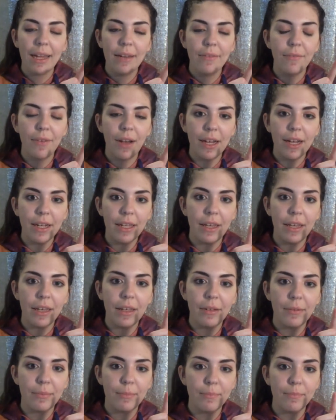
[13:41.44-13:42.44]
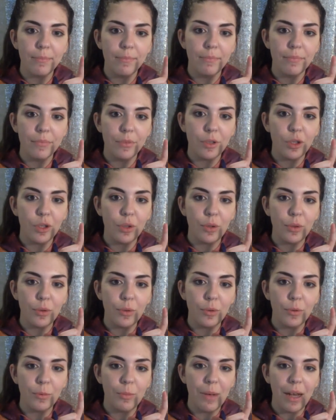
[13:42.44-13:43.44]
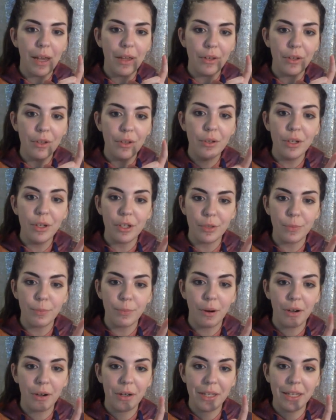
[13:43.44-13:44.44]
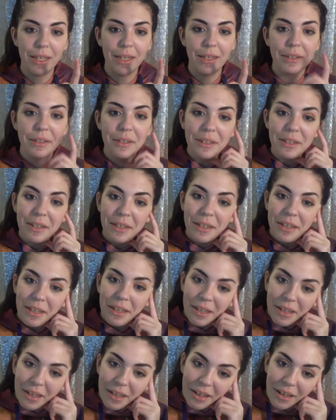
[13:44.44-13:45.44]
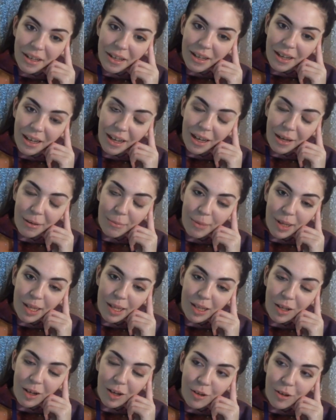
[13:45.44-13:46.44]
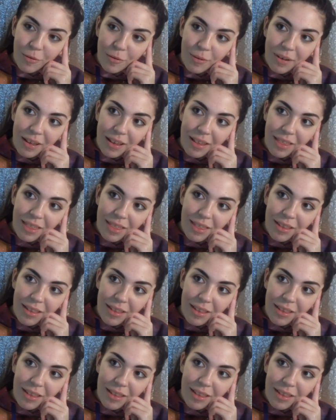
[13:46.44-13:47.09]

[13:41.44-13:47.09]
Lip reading: invited him to my New Year's party. Along with,